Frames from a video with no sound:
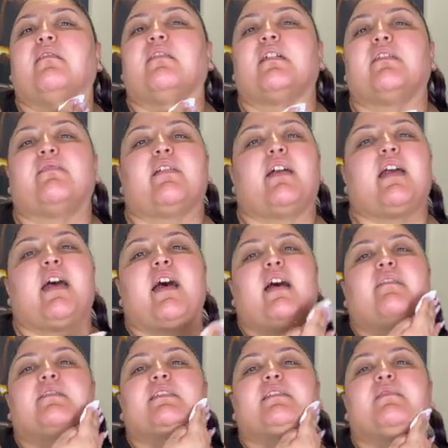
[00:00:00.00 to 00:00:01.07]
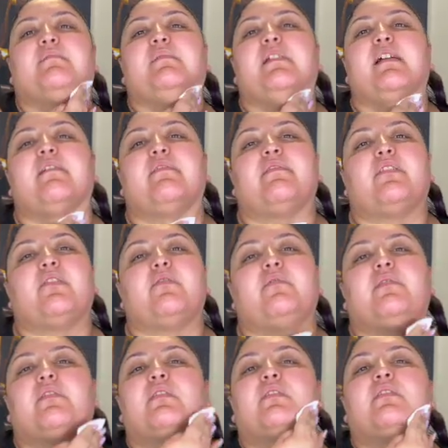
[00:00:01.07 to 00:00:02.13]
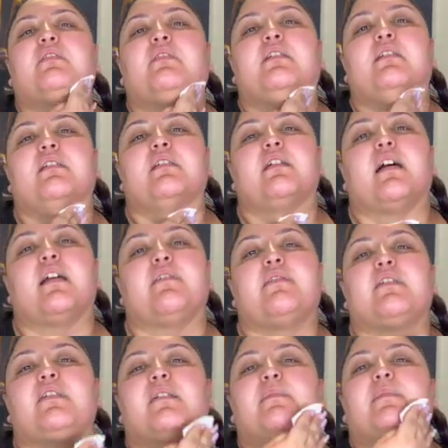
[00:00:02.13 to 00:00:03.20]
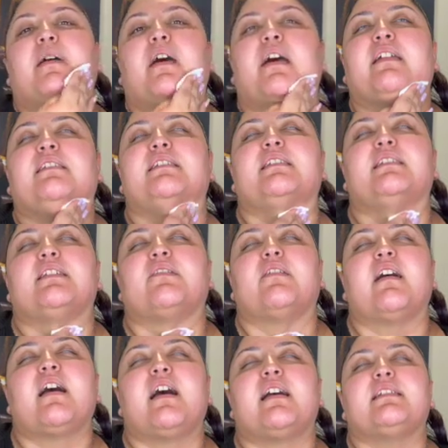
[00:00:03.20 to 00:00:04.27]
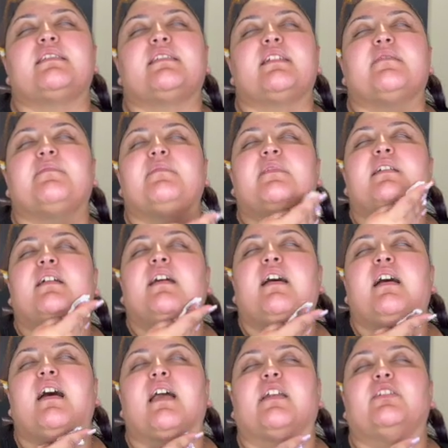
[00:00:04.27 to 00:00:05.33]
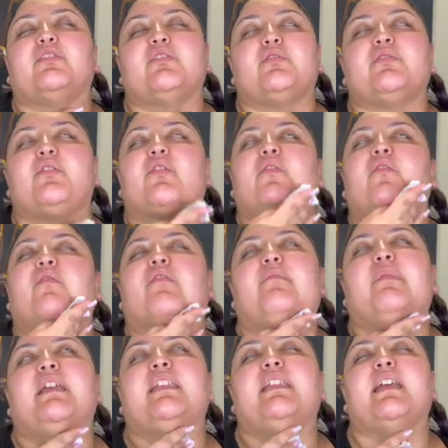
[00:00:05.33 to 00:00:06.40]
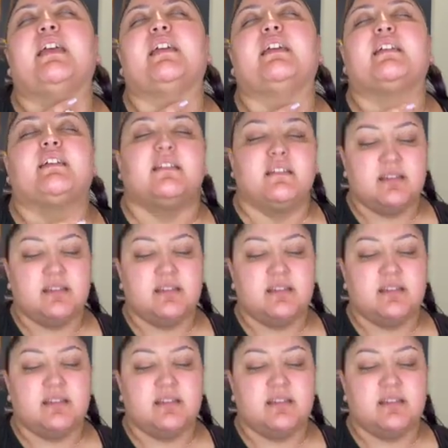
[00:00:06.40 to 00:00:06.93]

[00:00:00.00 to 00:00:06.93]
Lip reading: If I have some left over, I feel the pad still has some, I do go over my neck,